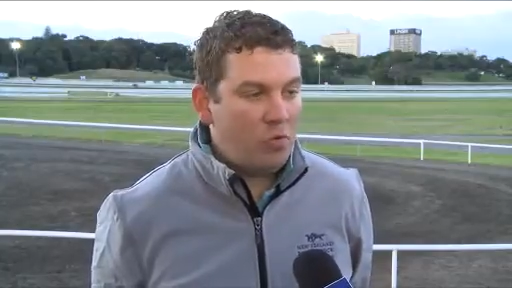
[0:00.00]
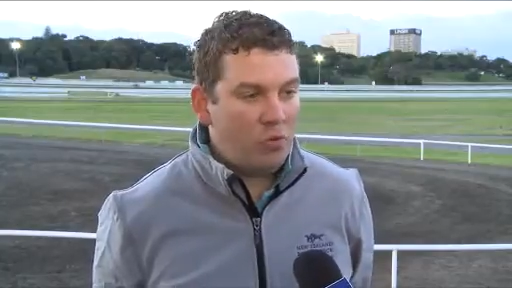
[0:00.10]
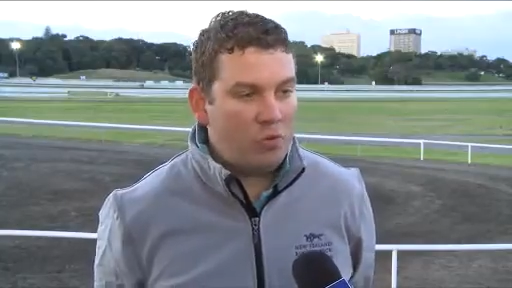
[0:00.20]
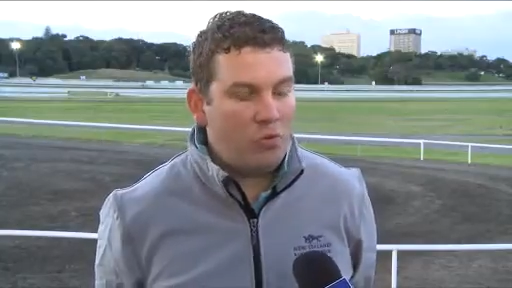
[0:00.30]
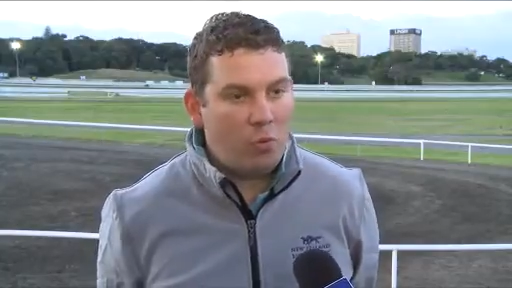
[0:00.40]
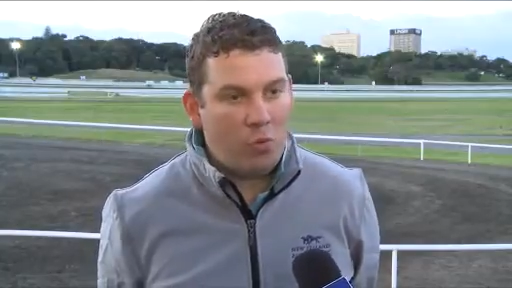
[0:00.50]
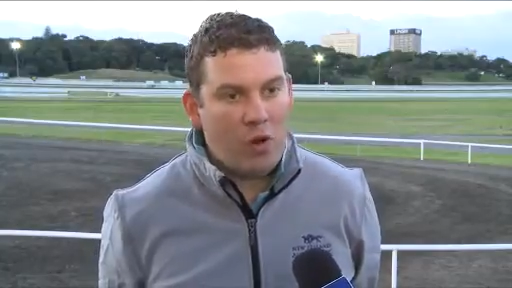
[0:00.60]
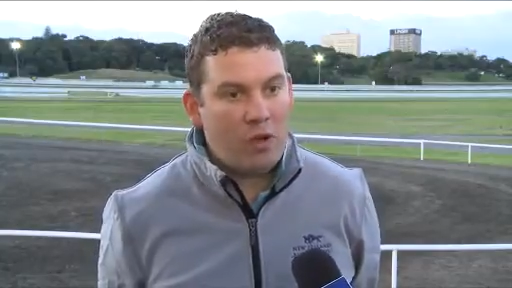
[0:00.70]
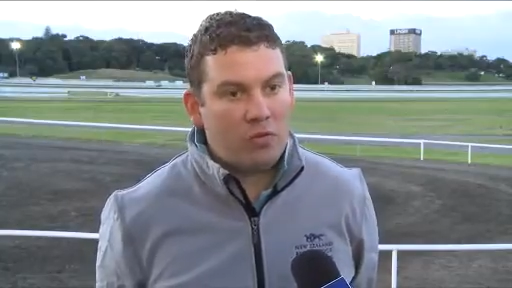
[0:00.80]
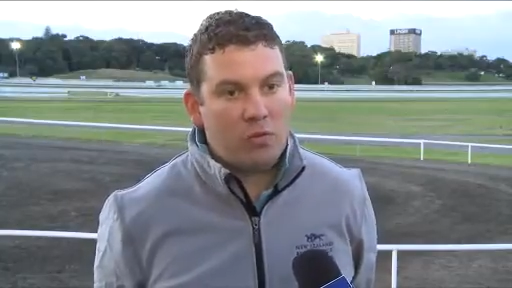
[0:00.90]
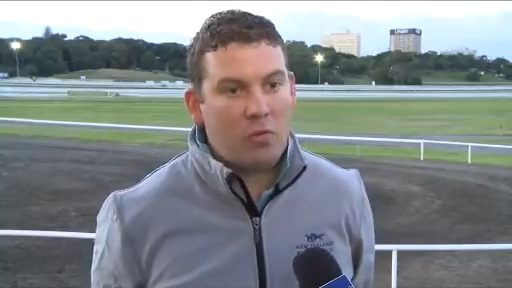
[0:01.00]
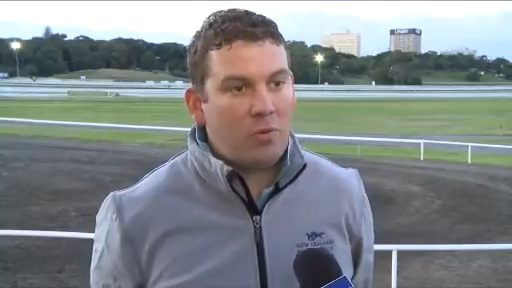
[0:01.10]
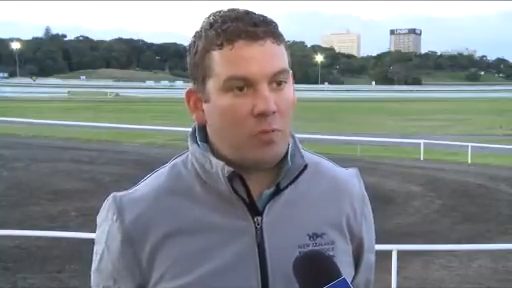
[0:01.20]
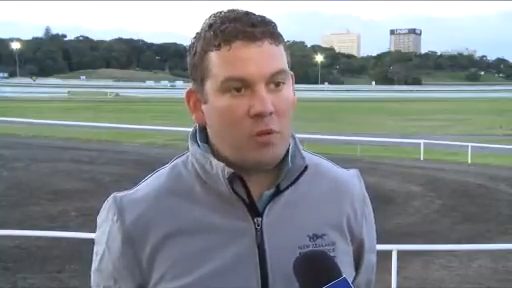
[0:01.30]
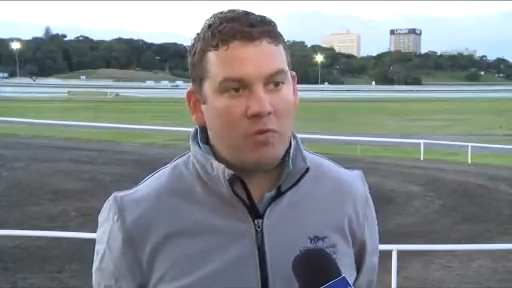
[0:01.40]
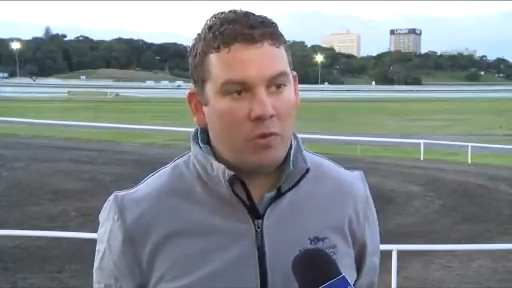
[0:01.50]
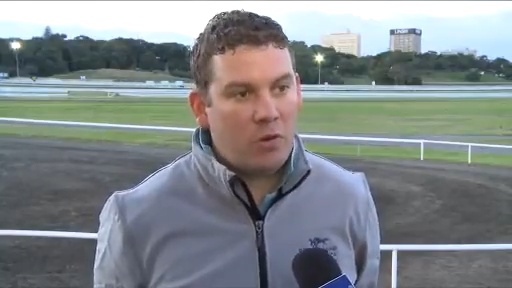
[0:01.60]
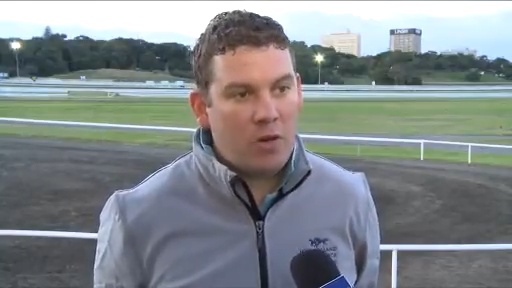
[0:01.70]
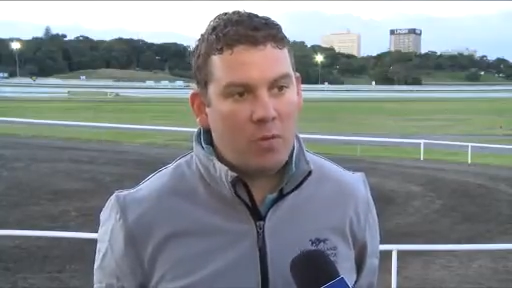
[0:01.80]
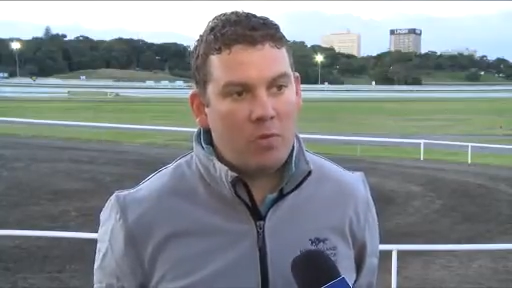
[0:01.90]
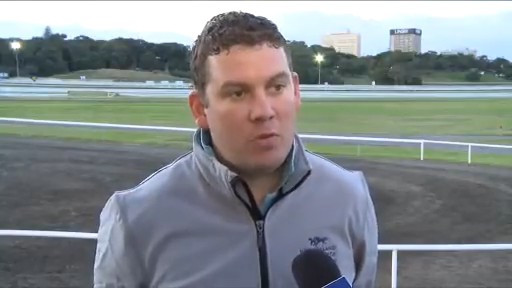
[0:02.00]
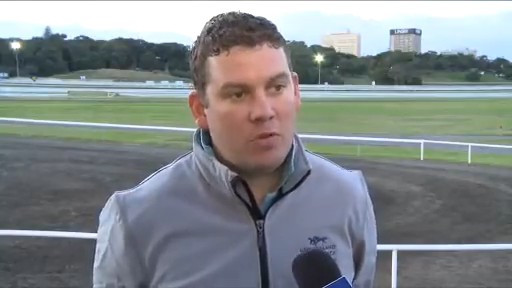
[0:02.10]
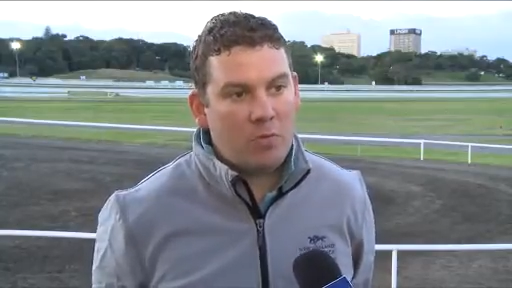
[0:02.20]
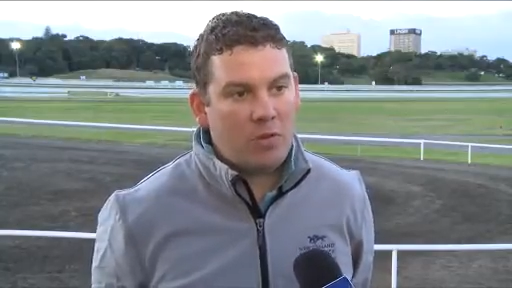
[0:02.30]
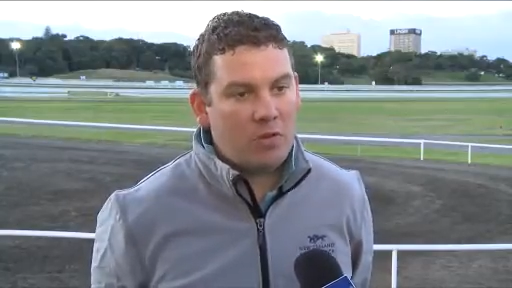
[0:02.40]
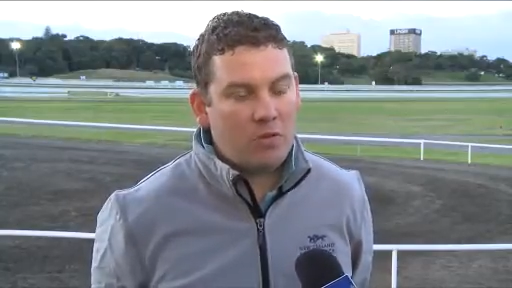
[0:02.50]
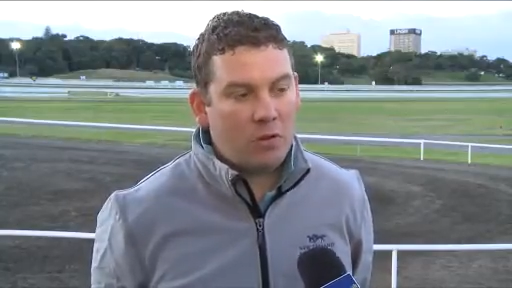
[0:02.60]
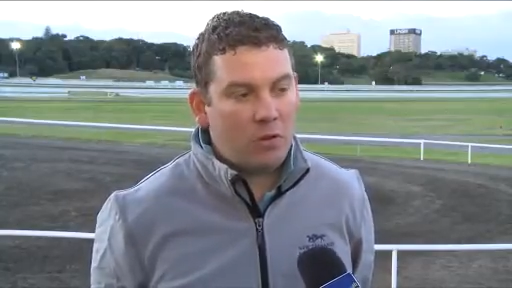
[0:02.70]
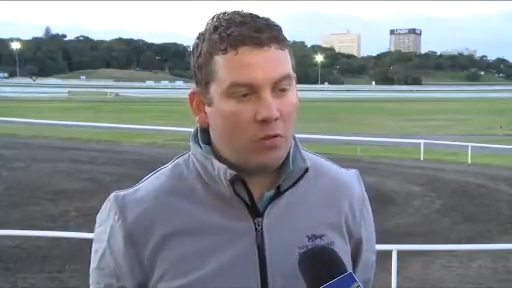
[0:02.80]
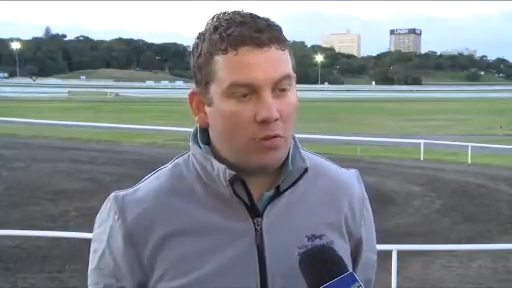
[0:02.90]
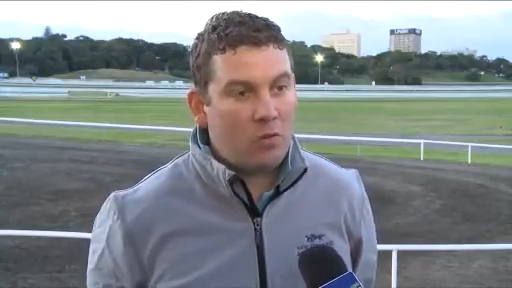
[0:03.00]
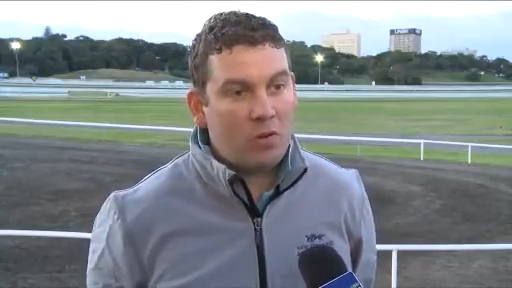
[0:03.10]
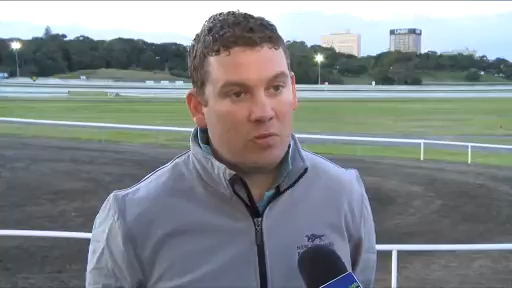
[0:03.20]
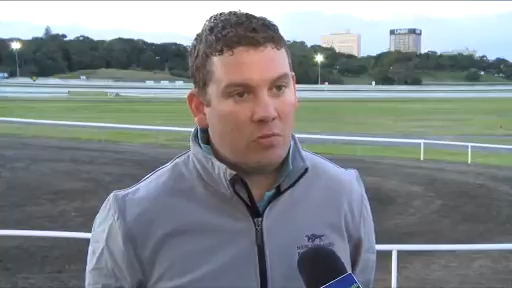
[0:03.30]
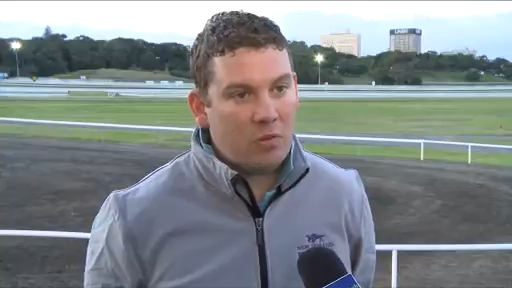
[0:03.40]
the way through, we've been very happy with him, and there's not a lot wrong with him.